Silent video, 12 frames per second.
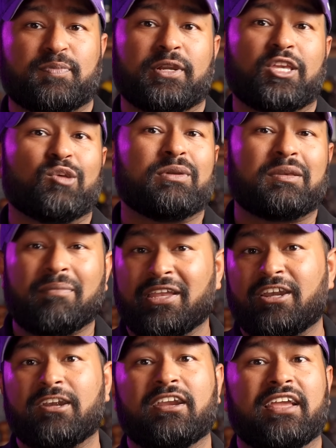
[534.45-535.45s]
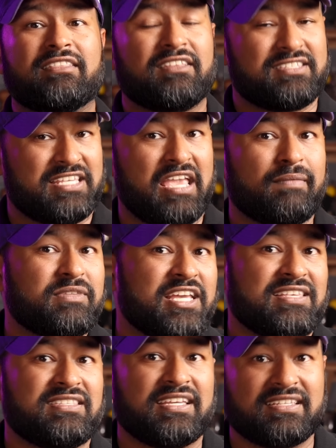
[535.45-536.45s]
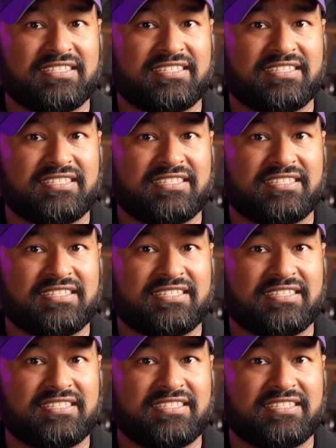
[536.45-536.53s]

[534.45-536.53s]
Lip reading: per cubic meter in the same testing